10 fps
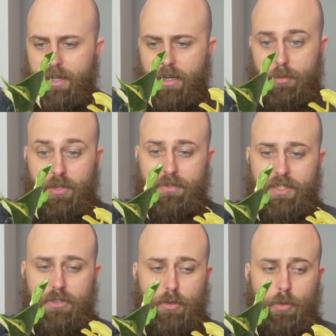and it was
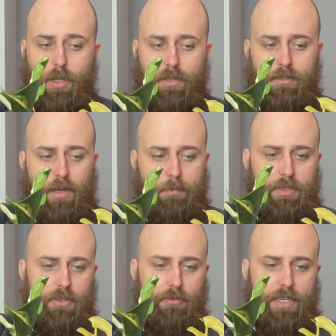obviously doing well up
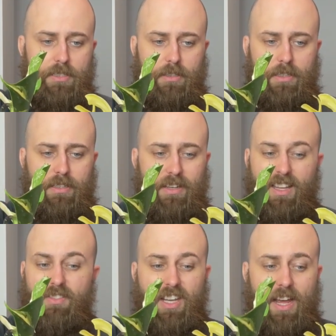until recently, and
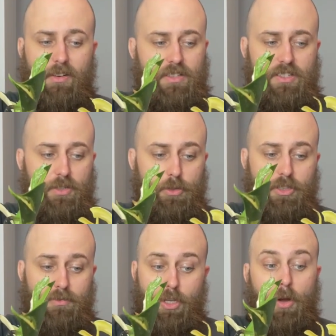even now it's still
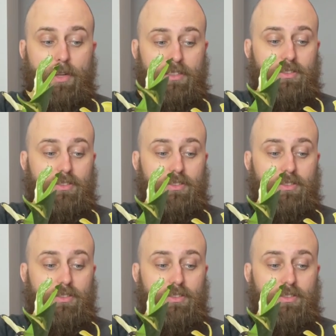sort of going.